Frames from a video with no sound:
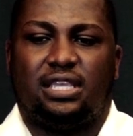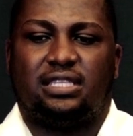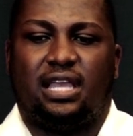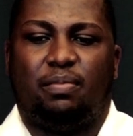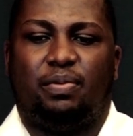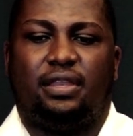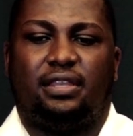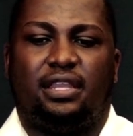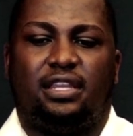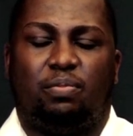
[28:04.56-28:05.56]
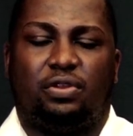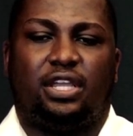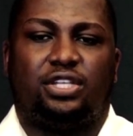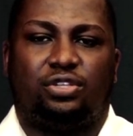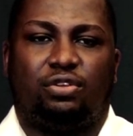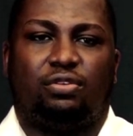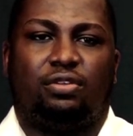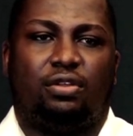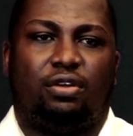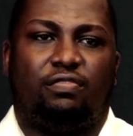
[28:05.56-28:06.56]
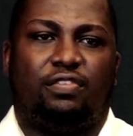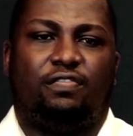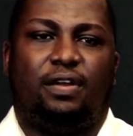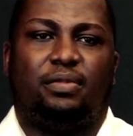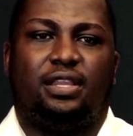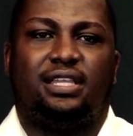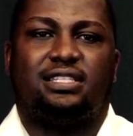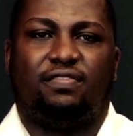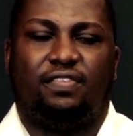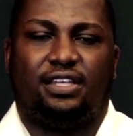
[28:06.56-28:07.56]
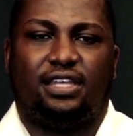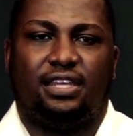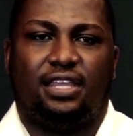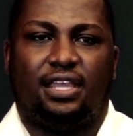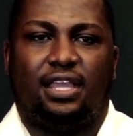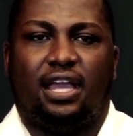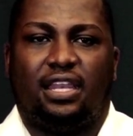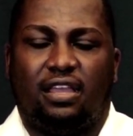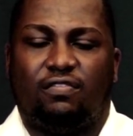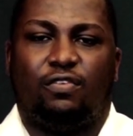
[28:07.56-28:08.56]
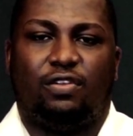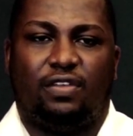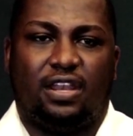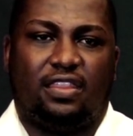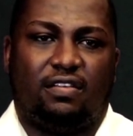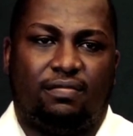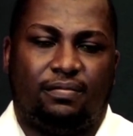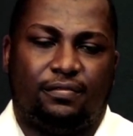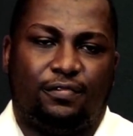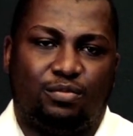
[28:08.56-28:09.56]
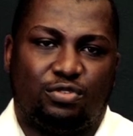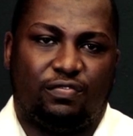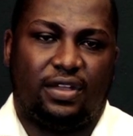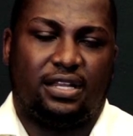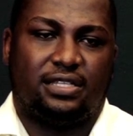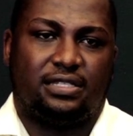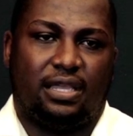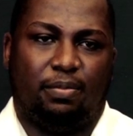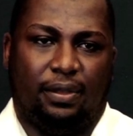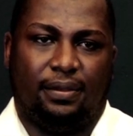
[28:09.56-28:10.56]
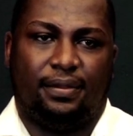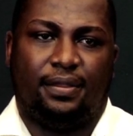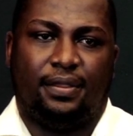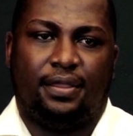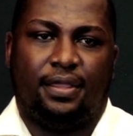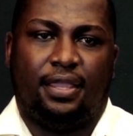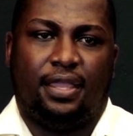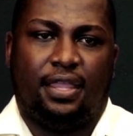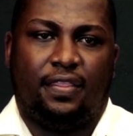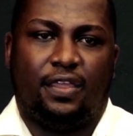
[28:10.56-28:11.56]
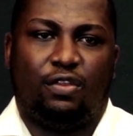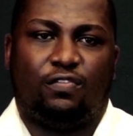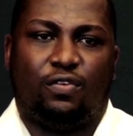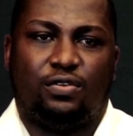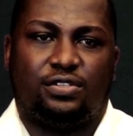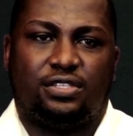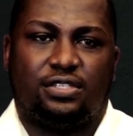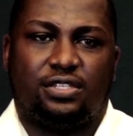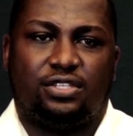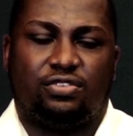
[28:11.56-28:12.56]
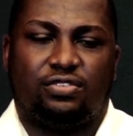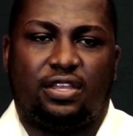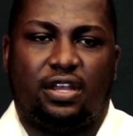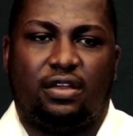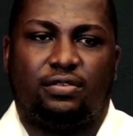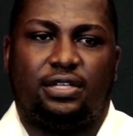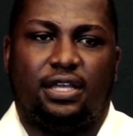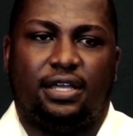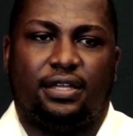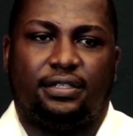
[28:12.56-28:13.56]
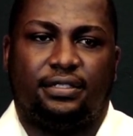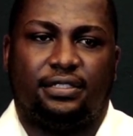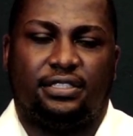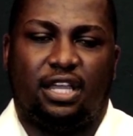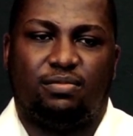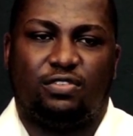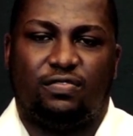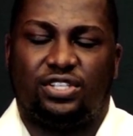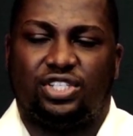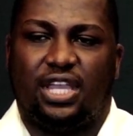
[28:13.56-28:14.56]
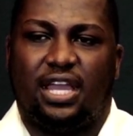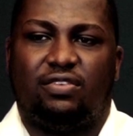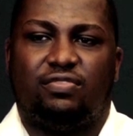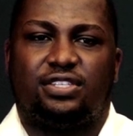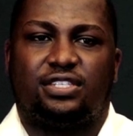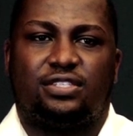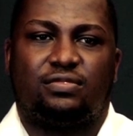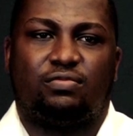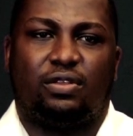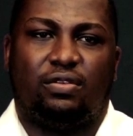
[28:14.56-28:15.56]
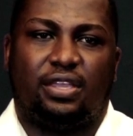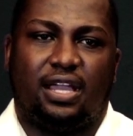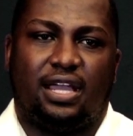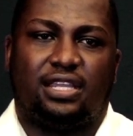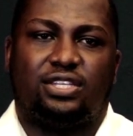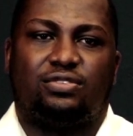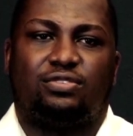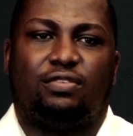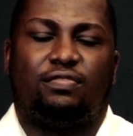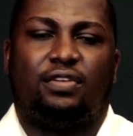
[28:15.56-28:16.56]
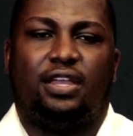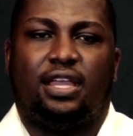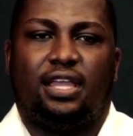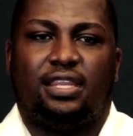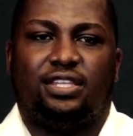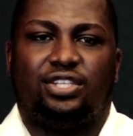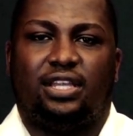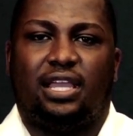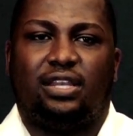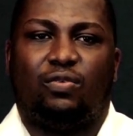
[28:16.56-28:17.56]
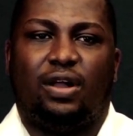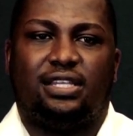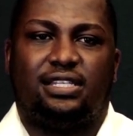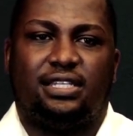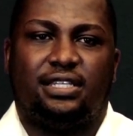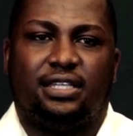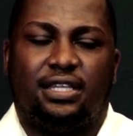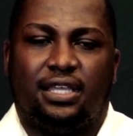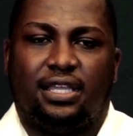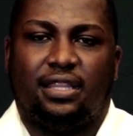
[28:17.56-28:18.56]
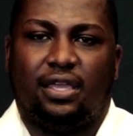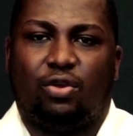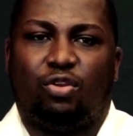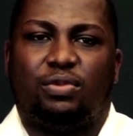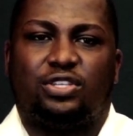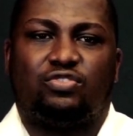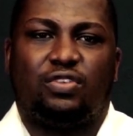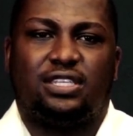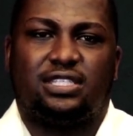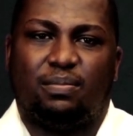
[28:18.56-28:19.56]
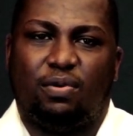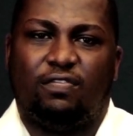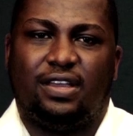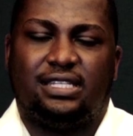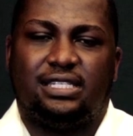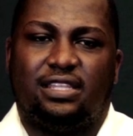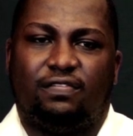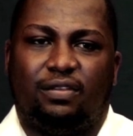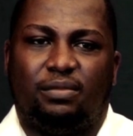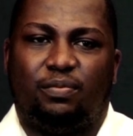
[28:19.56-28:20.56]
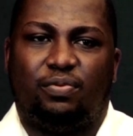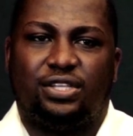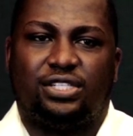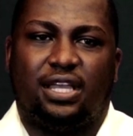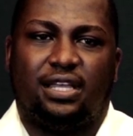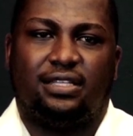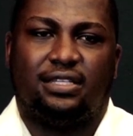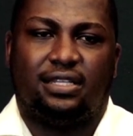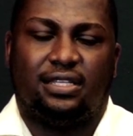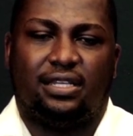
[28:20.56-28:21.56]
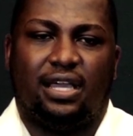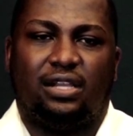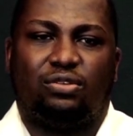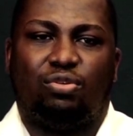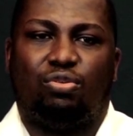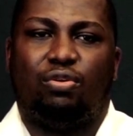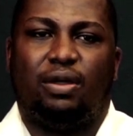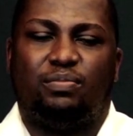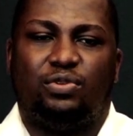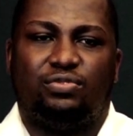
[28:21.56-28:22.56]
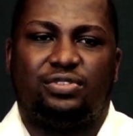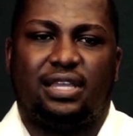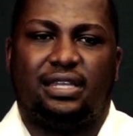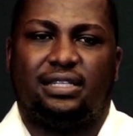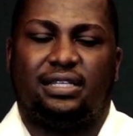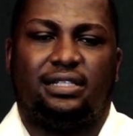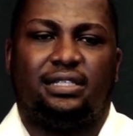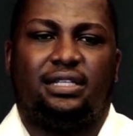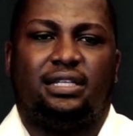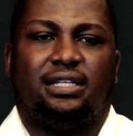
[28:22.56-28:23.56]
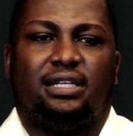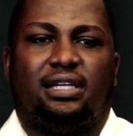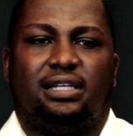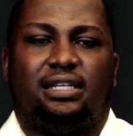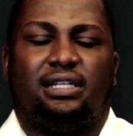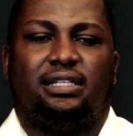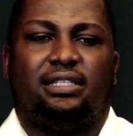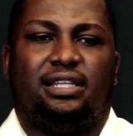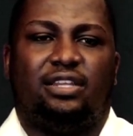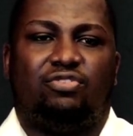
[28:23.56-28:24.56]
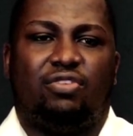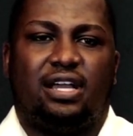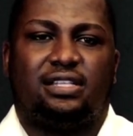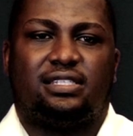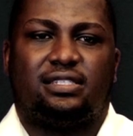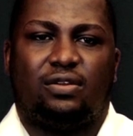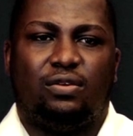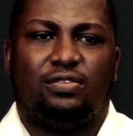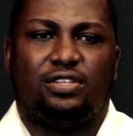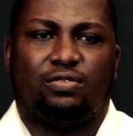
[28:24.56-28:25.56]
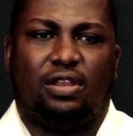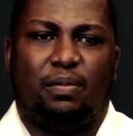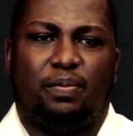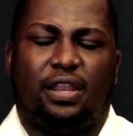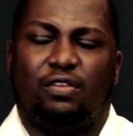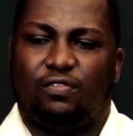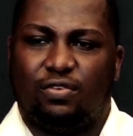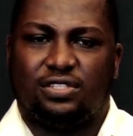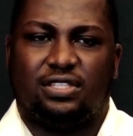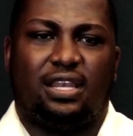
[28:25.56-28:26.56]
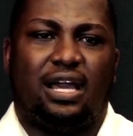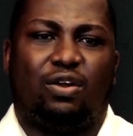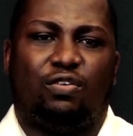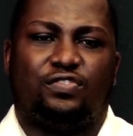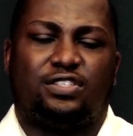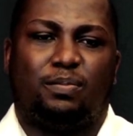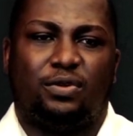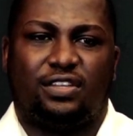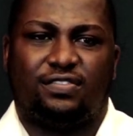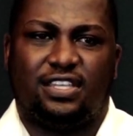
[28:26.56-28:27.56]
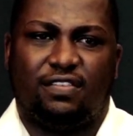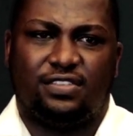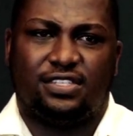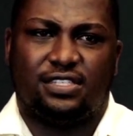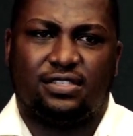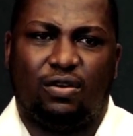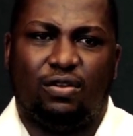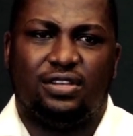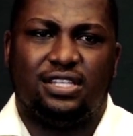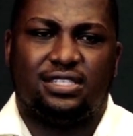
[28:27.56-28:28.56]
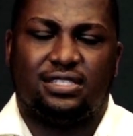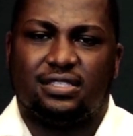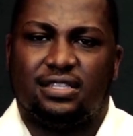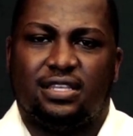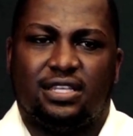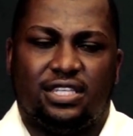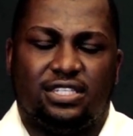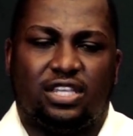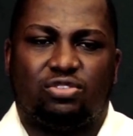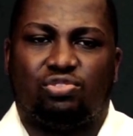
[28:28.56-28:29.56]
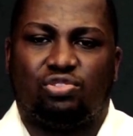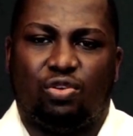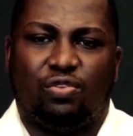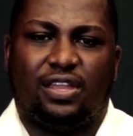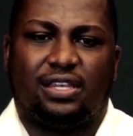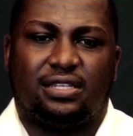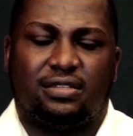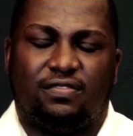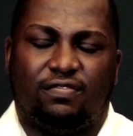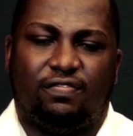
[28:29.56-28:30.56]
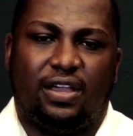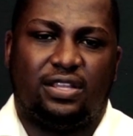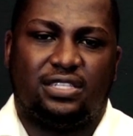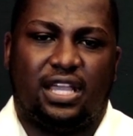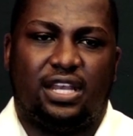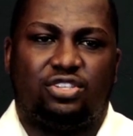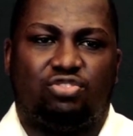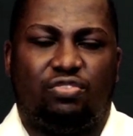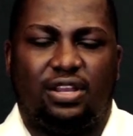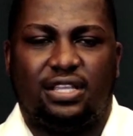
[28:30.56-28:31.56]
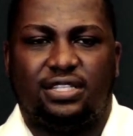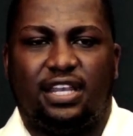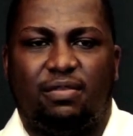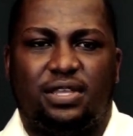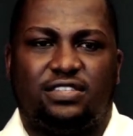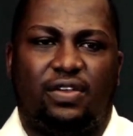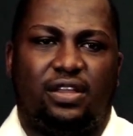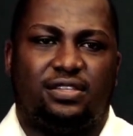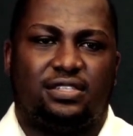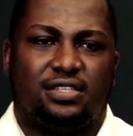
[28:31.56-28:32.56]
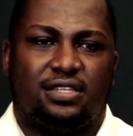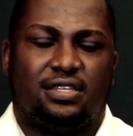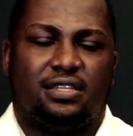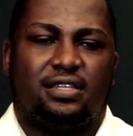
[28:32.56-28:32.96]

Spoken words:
this has happened, then the protection of the family is affected, and therefore even other forms of violence happen. Then, of course, issues around, in terms of the shared risks, we're looking at issues of the gender inequality, the economic stress, the poverty, the family pressure, the alcohol abuse, and the drugs. All this will happen, and of course the lack of supportive services. All this is just to show you that violence against children and gender-based violence